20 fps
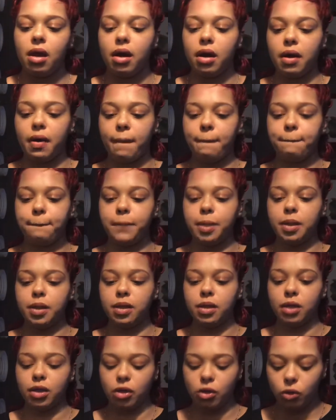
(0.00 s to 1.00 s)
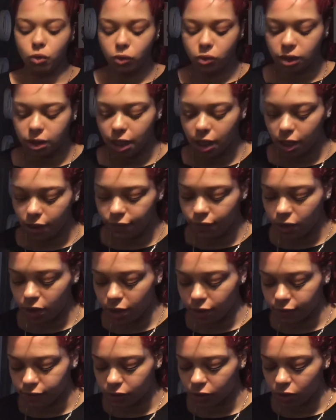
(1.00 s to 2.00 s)
Gonna put a new set of
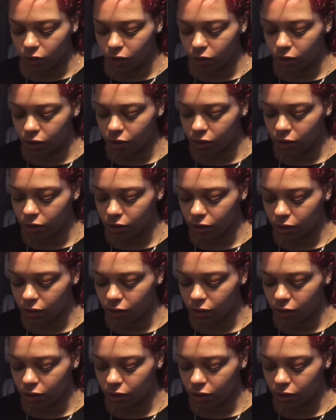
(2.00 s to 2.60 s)
gloves on.